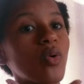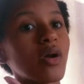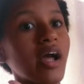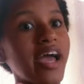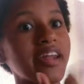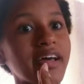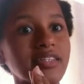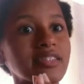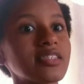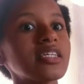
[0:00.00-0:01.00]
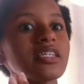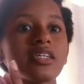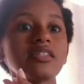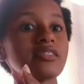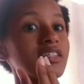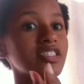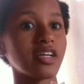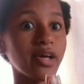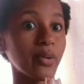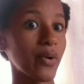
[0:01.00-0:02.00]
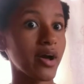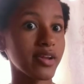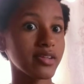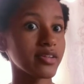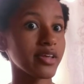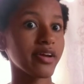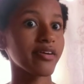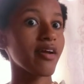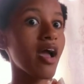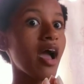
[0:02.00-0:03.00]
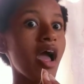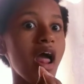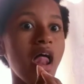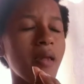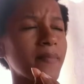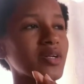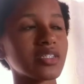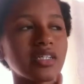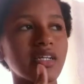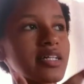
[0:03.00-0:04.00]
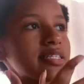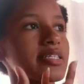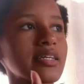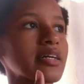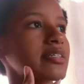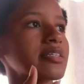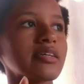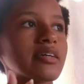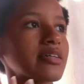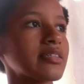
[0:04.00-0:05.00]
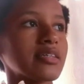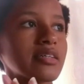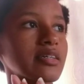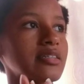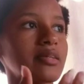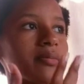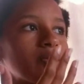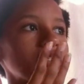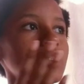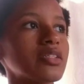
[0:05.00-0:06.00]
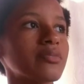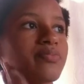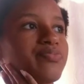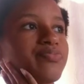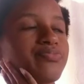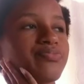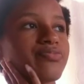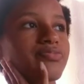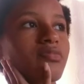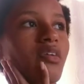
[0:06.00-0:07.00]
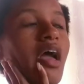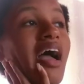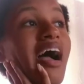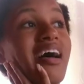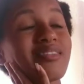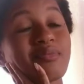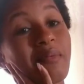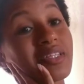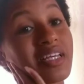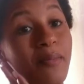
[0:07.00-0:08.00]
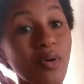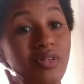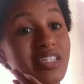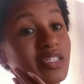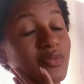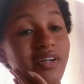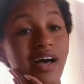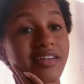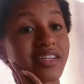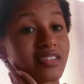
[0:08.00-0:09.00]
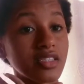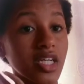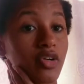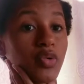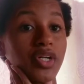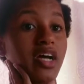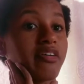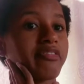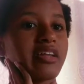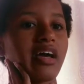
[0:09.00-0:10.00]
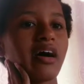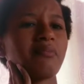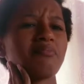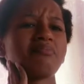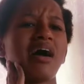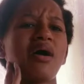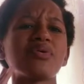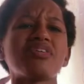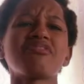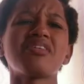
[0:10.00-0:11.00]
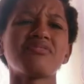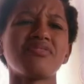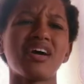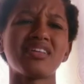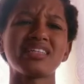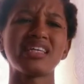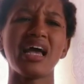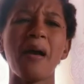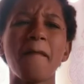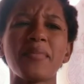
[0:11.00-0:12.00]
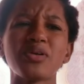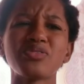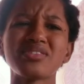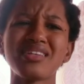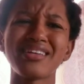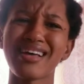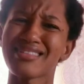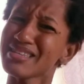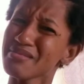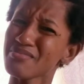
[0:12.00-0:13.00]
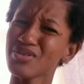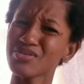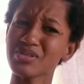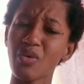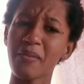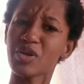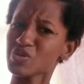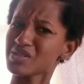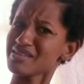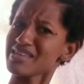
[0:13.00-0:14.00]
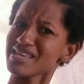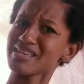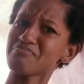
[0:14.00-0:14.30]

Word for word: kind of thinking session I go on in there. Just did I think, I think, I think, I think about it. Mm-hmm. And sometimes I think about things when not necessary, when not really happen and when not relevant. Me just did I think about it. One looks so naked,